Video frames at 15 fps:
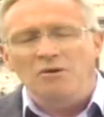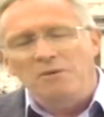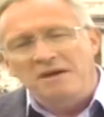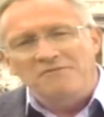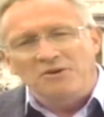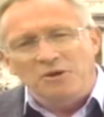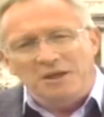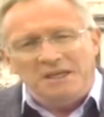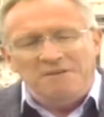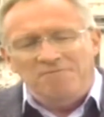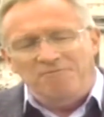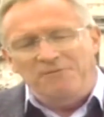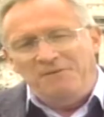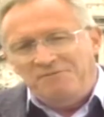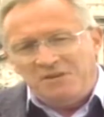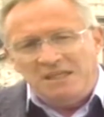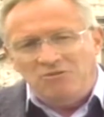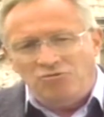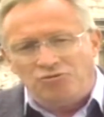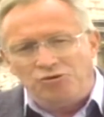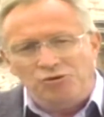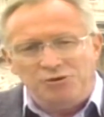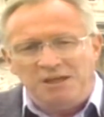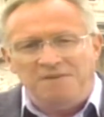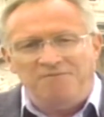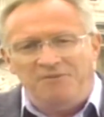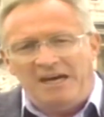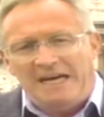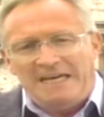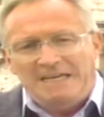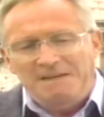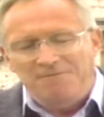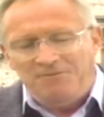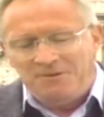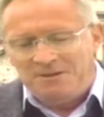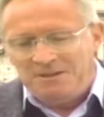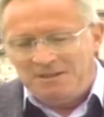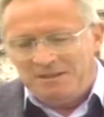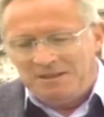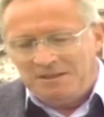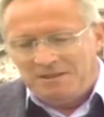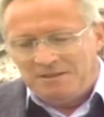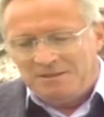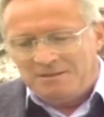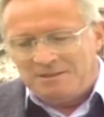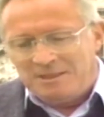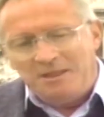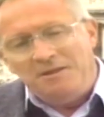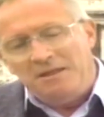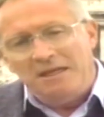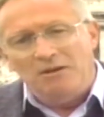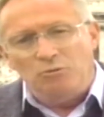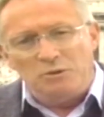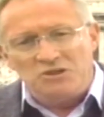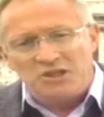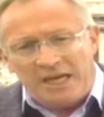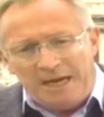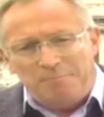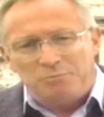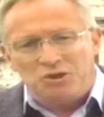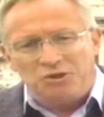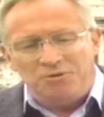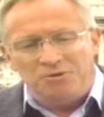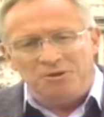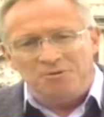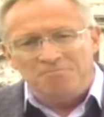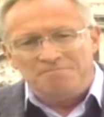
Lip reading: However, in 1535, Tyndale was captured.